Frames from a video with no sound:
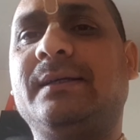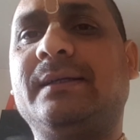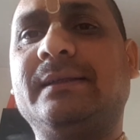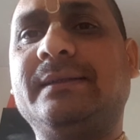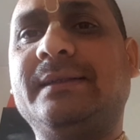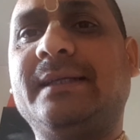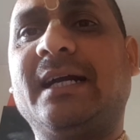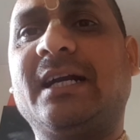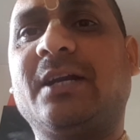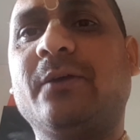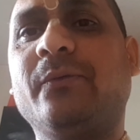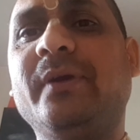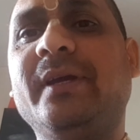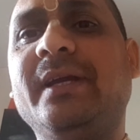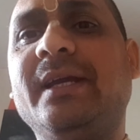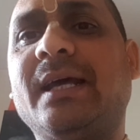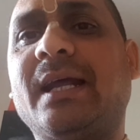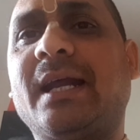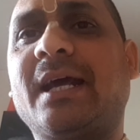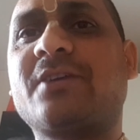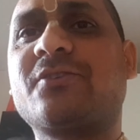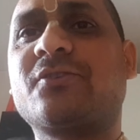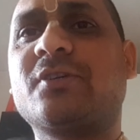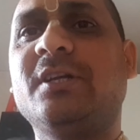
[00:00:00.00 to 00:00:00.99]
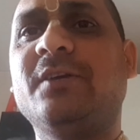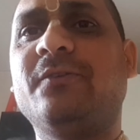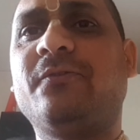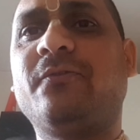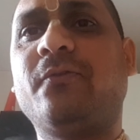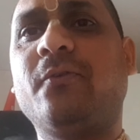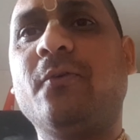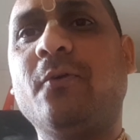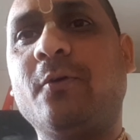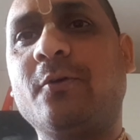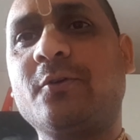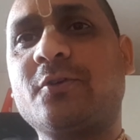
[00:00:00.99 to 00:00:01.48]
that we are actually
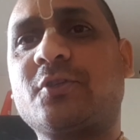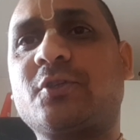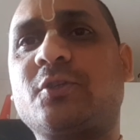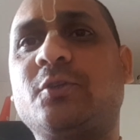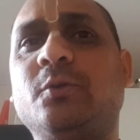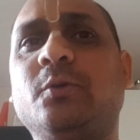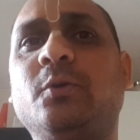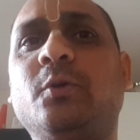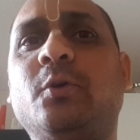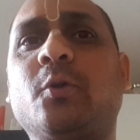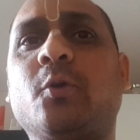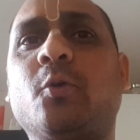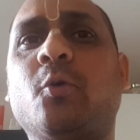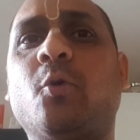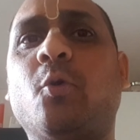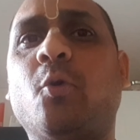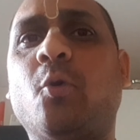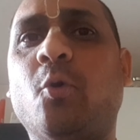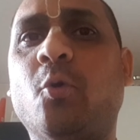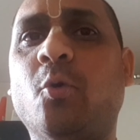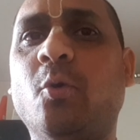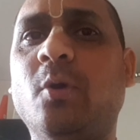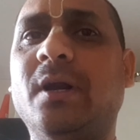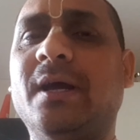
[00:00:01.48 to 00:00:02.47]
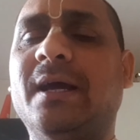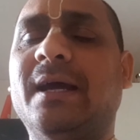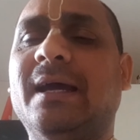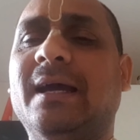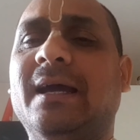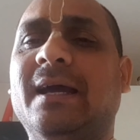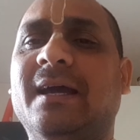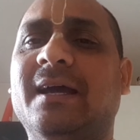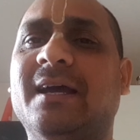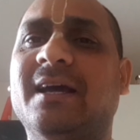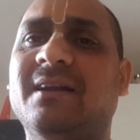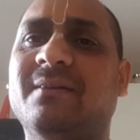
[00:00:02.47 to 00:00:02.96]
forced to grow old
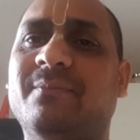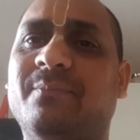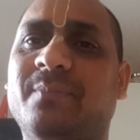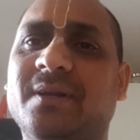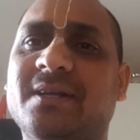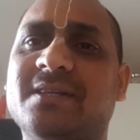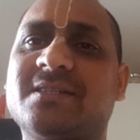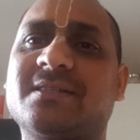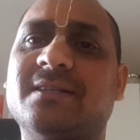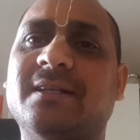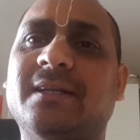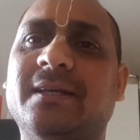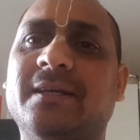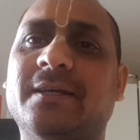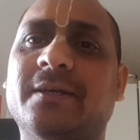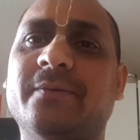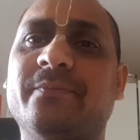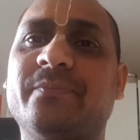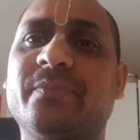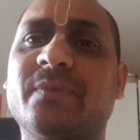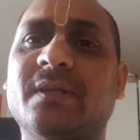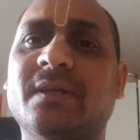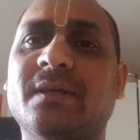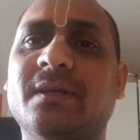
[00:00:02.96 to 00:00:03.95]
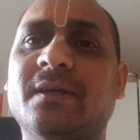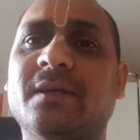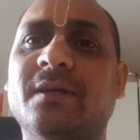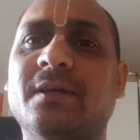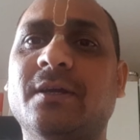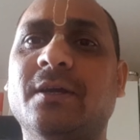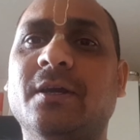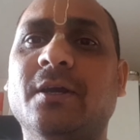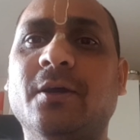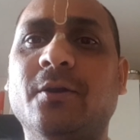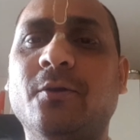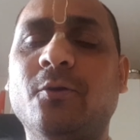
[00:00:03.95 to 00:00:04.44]
helplessly.
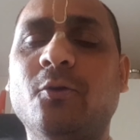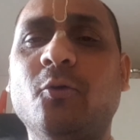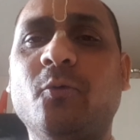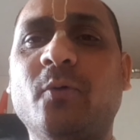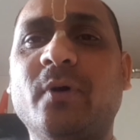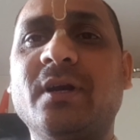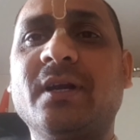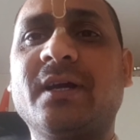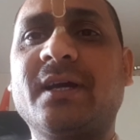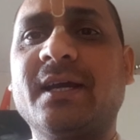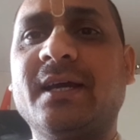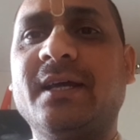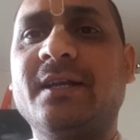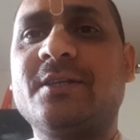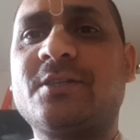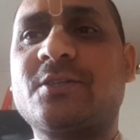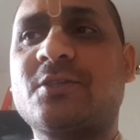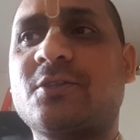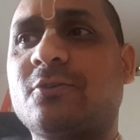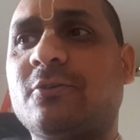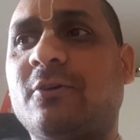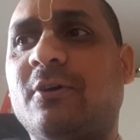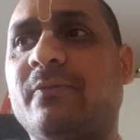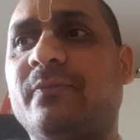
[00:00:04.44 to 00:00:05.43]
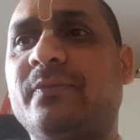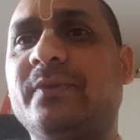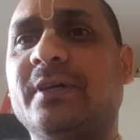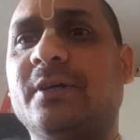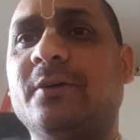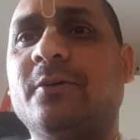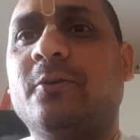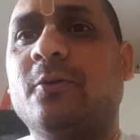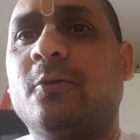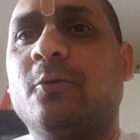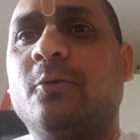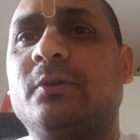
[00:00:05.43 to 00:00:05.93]
No one can stop the
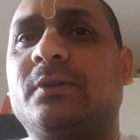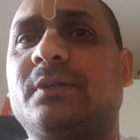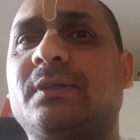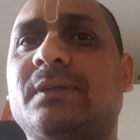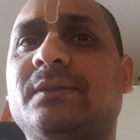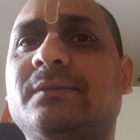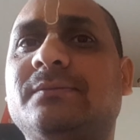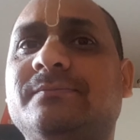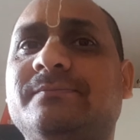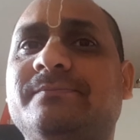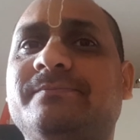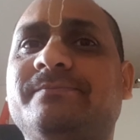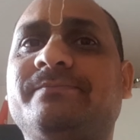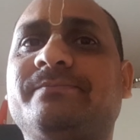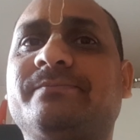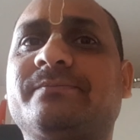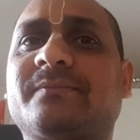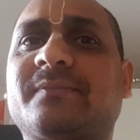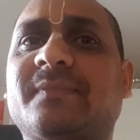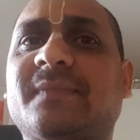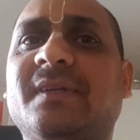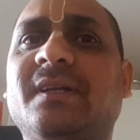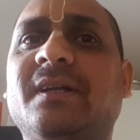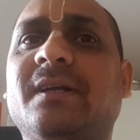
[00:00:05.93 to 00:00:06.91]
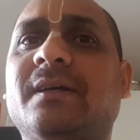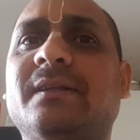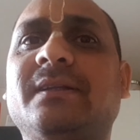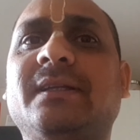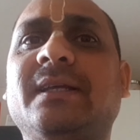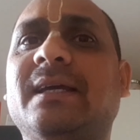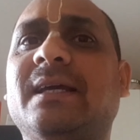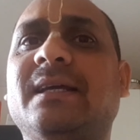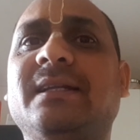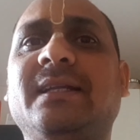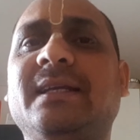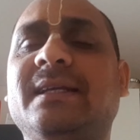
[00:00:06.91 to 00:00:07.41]
growth.
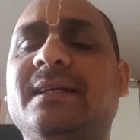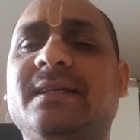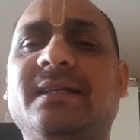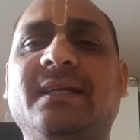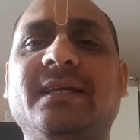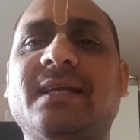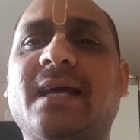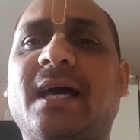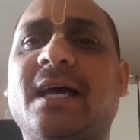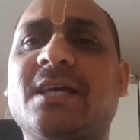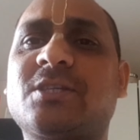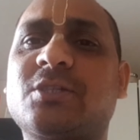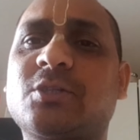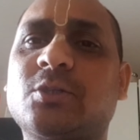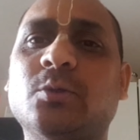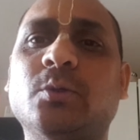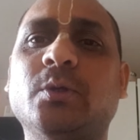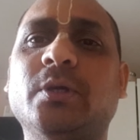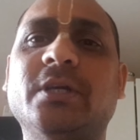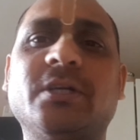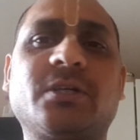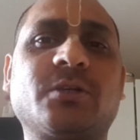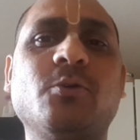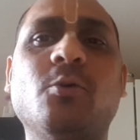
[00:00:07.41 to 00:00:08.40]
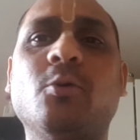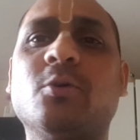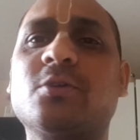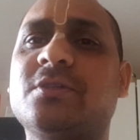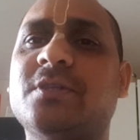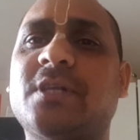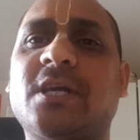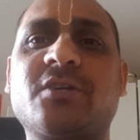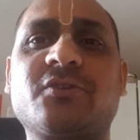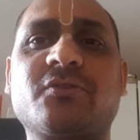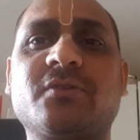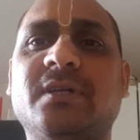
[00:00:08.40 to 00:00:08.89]
They has to, it goes
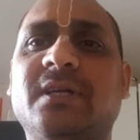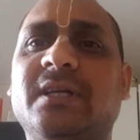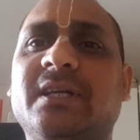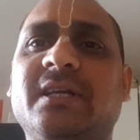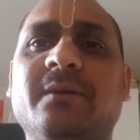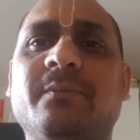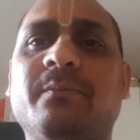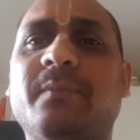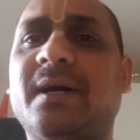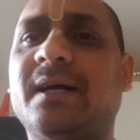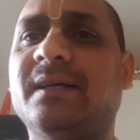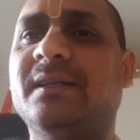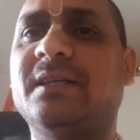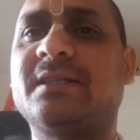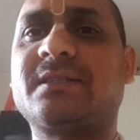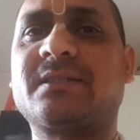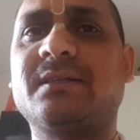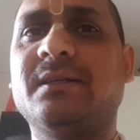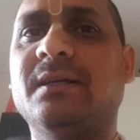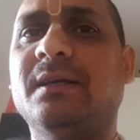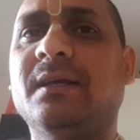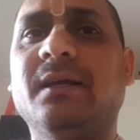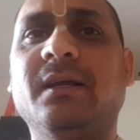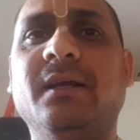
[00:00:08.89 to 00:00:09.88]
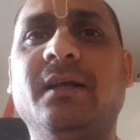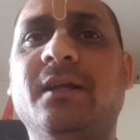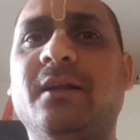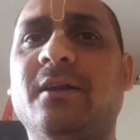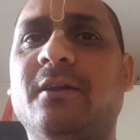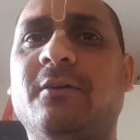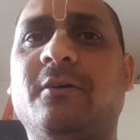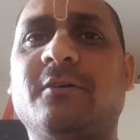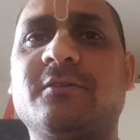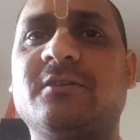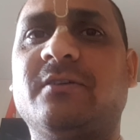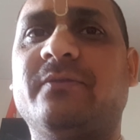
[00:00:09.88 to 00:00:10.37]
naturally by the
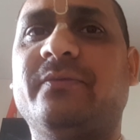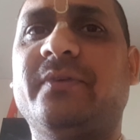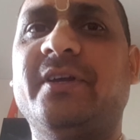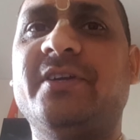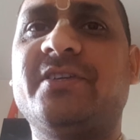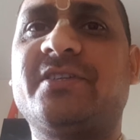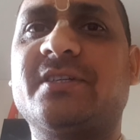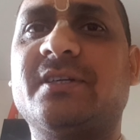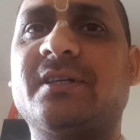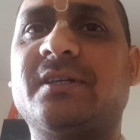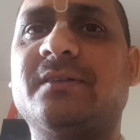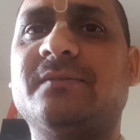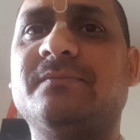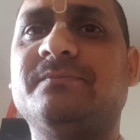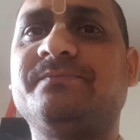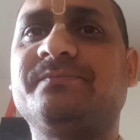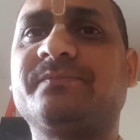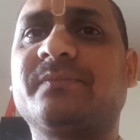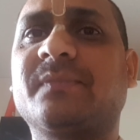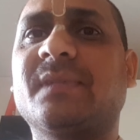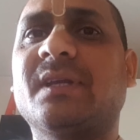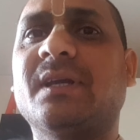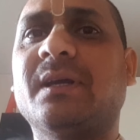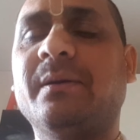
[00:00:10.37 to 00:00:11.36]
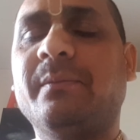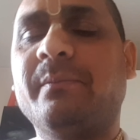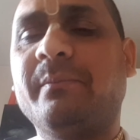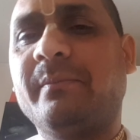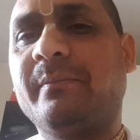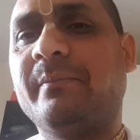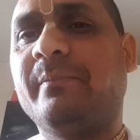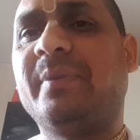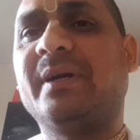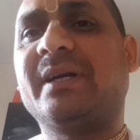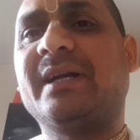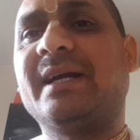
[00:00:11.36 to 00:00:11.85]
laws of nature.
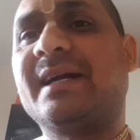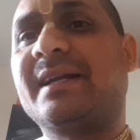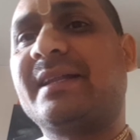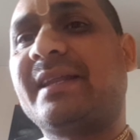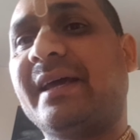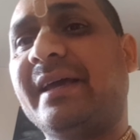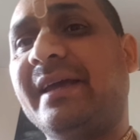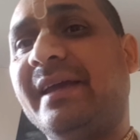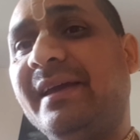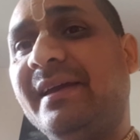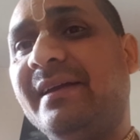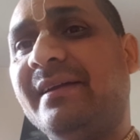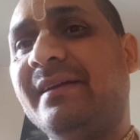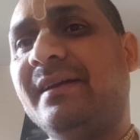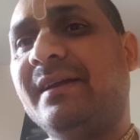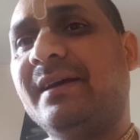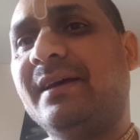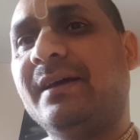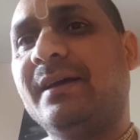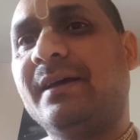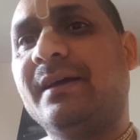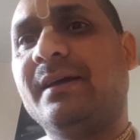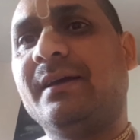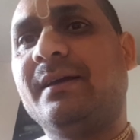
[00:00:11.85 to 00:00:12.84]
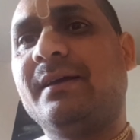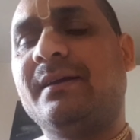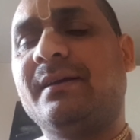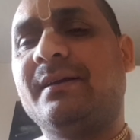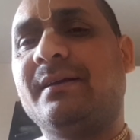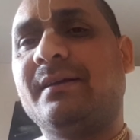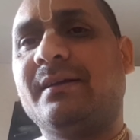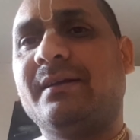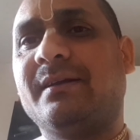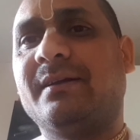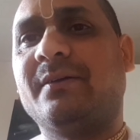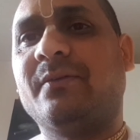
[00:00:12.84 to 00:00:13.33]
But at the end,
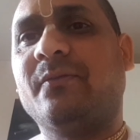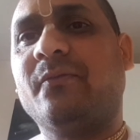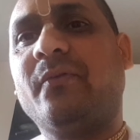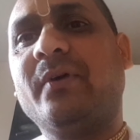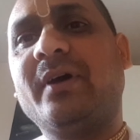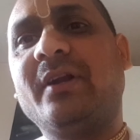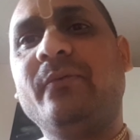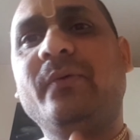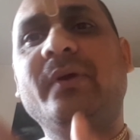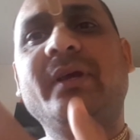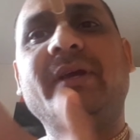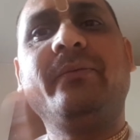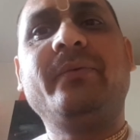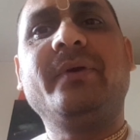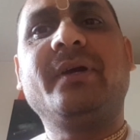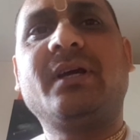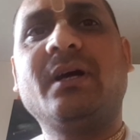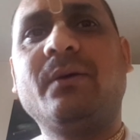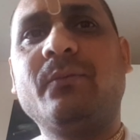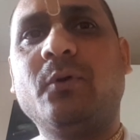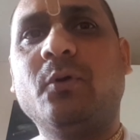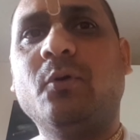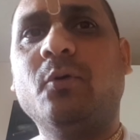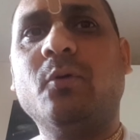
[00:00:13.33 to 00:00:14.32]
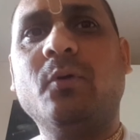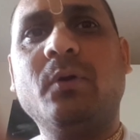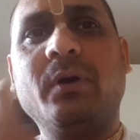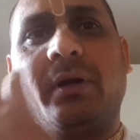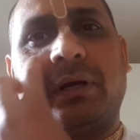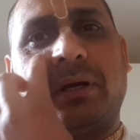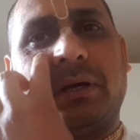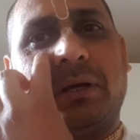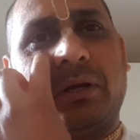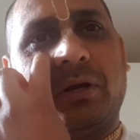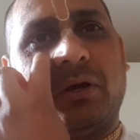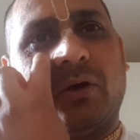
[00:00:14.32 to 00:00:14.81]
when we become old,
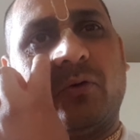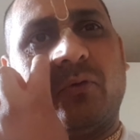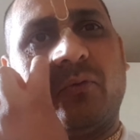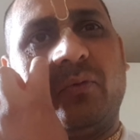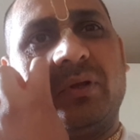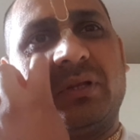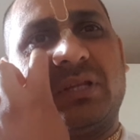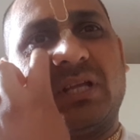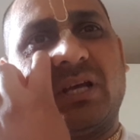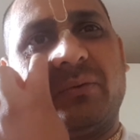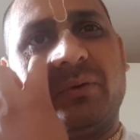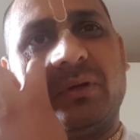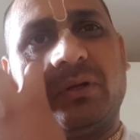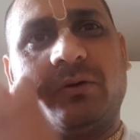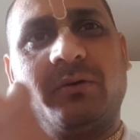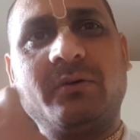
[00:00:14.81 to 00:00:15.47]
with have